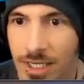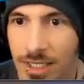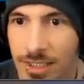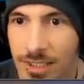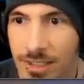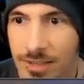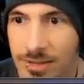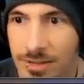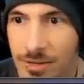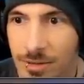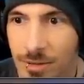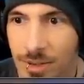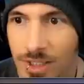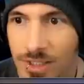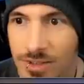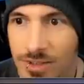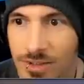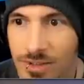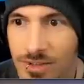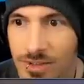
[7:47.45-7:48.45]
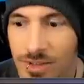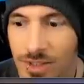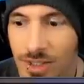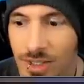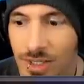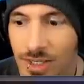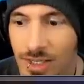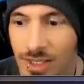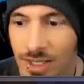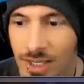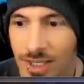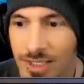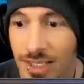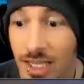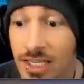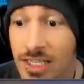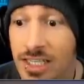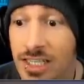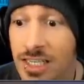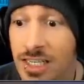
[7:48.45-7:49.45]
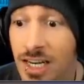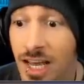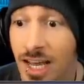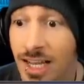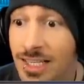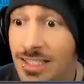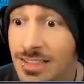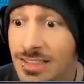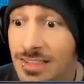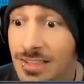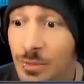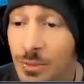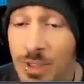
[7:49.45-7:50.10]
Let's do this. And nice,